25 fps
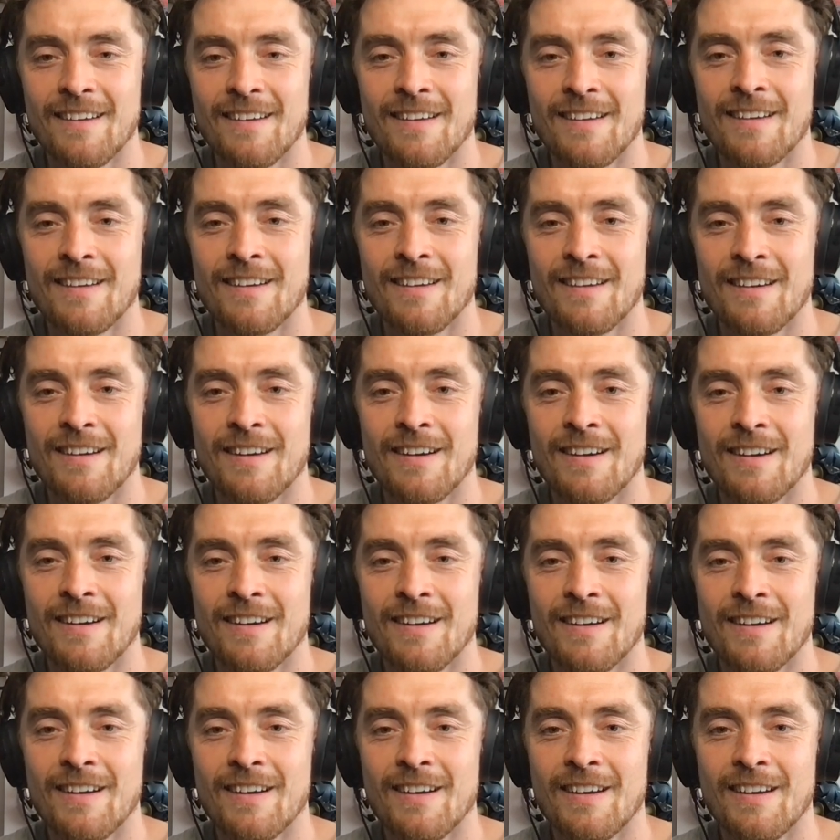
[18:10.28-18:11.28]

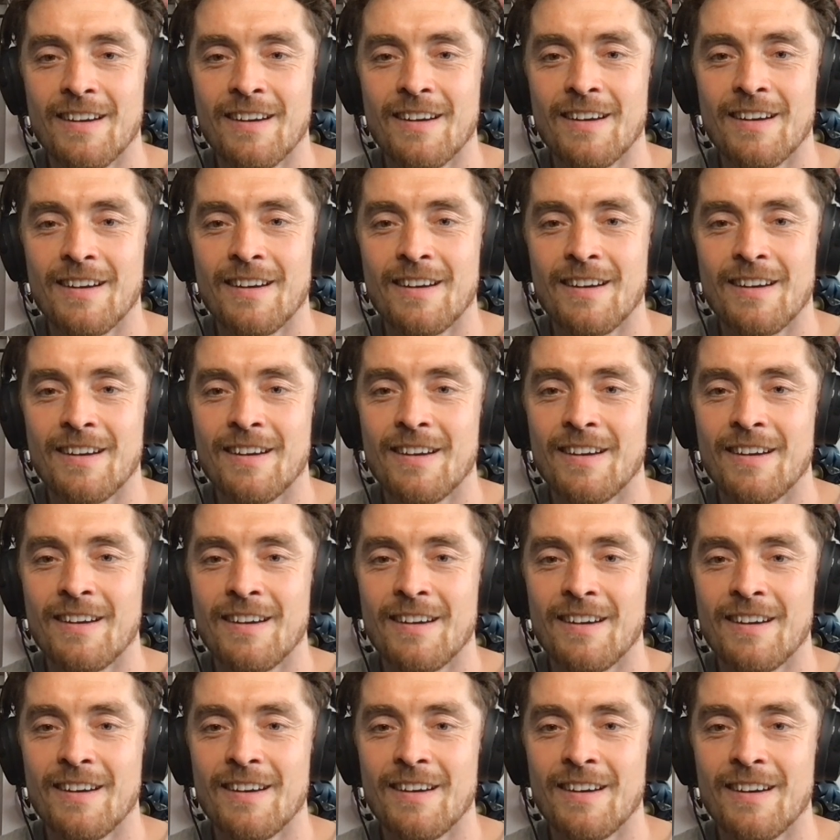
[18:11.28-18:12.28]

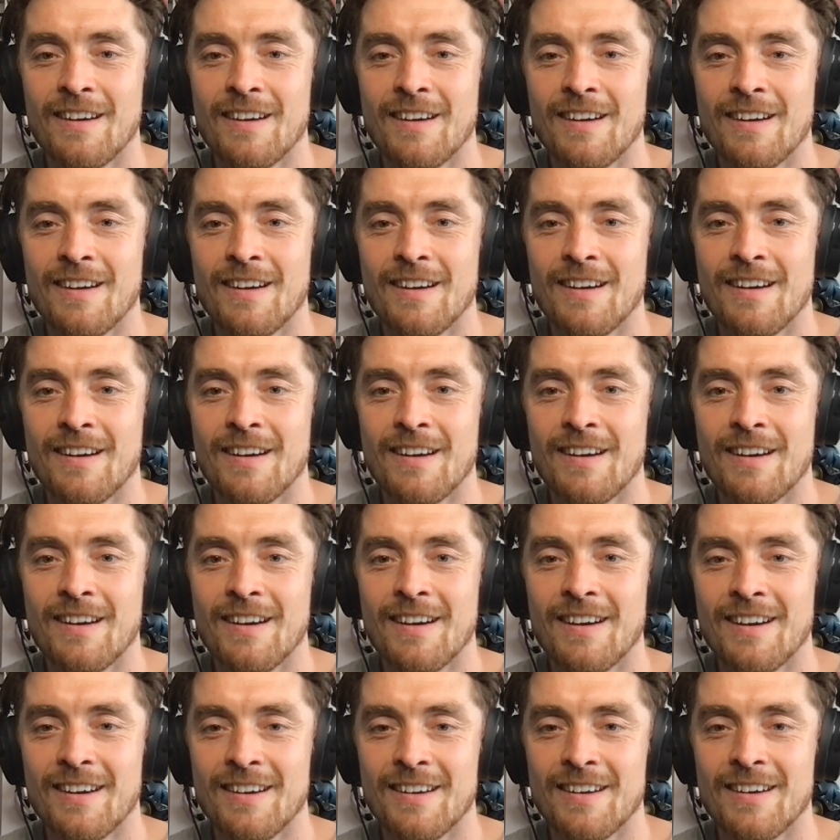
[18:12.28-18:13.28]

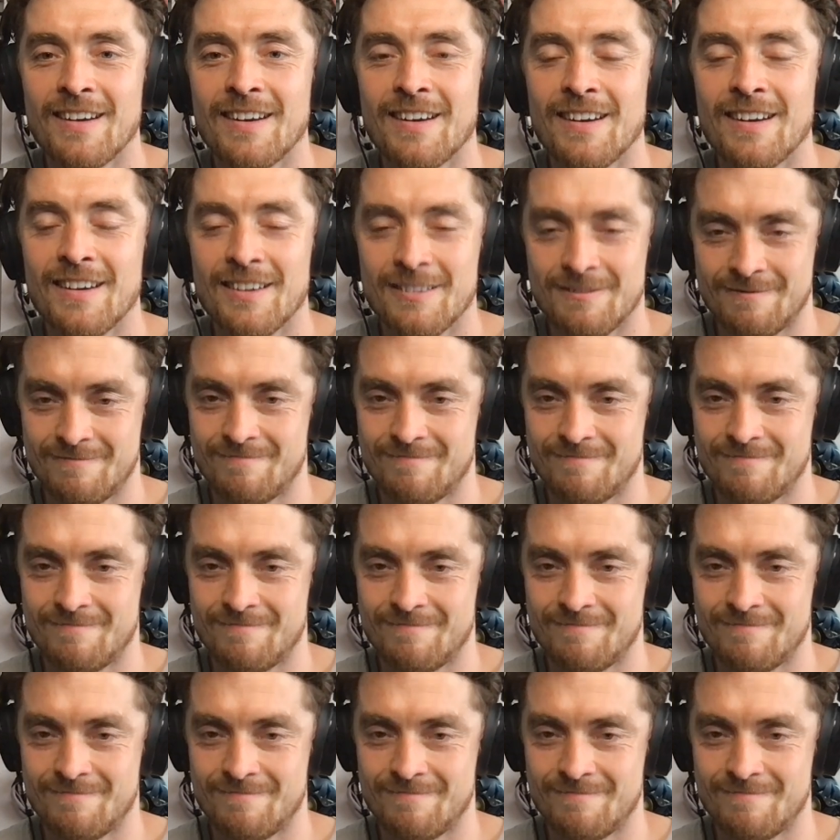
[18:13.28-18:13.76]
(not speaking)